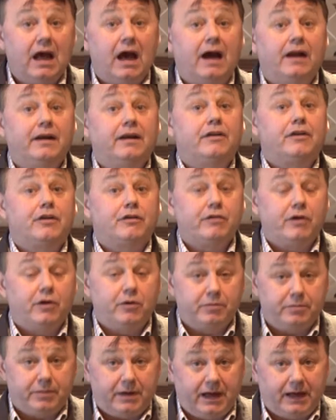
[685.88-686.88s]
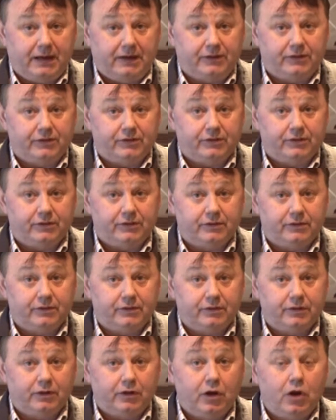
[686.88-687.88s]
and at their own pace.
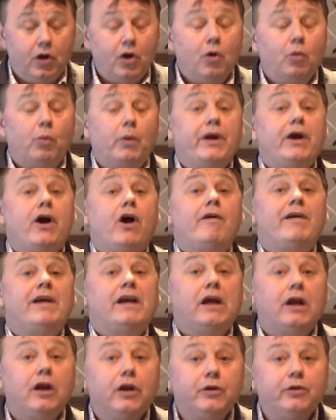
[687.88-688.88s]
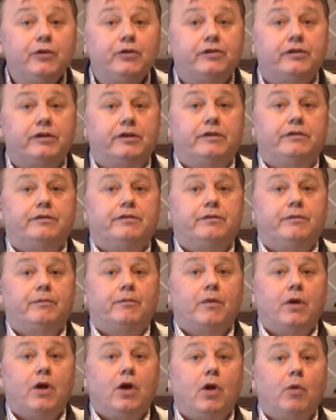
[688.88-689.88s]
We are inclusive.
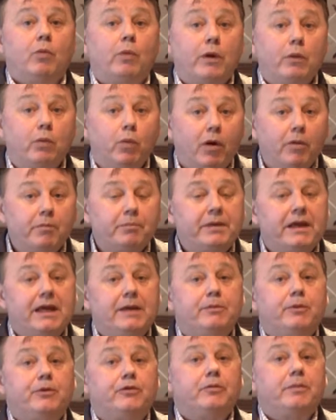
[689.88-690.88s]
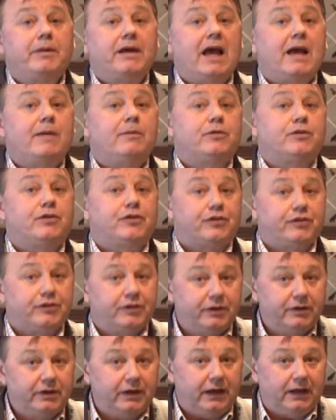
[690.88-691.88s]
We want people to be able to
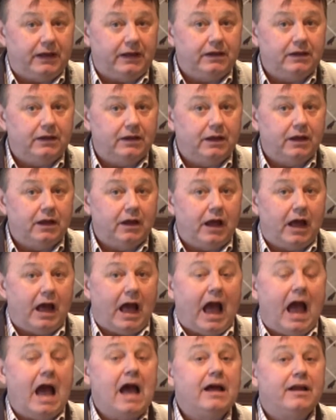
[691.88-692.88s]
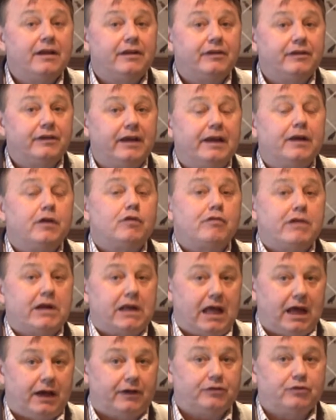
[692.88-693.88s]
study and in a
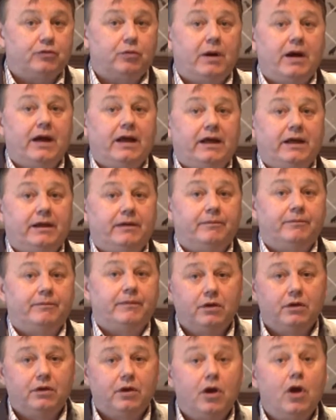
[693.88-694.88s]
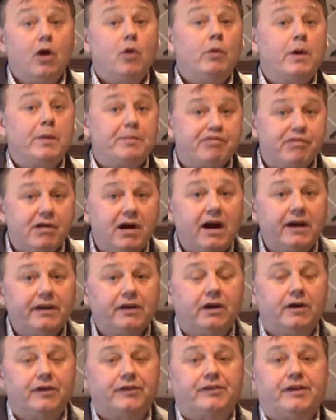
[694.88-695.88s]
relaxed way. We pride
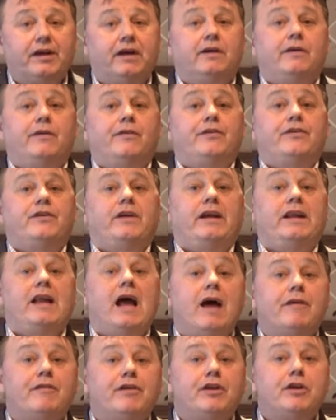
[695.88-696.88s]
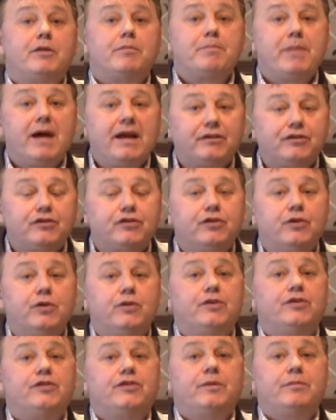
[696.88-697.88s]
ourselves in having the best
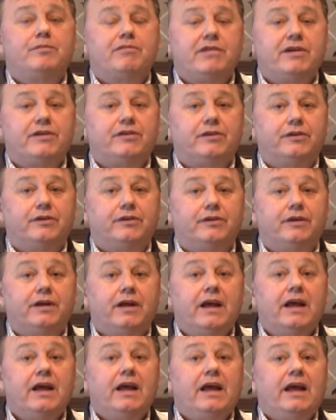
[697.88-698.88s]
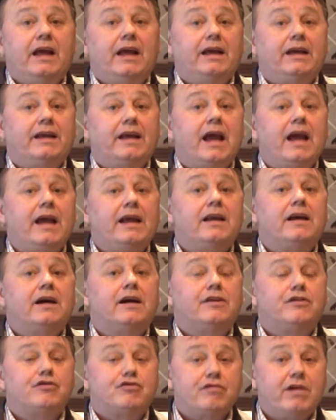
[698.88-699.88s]
tutors in Britain in
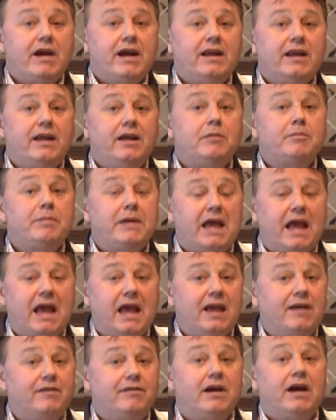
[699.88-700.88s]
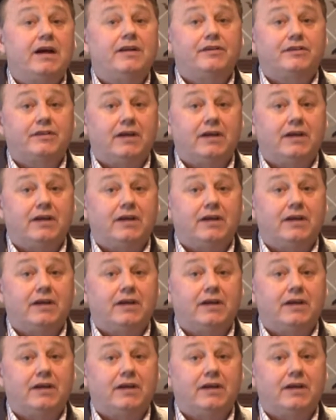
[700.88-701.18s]
canine training, behaviour and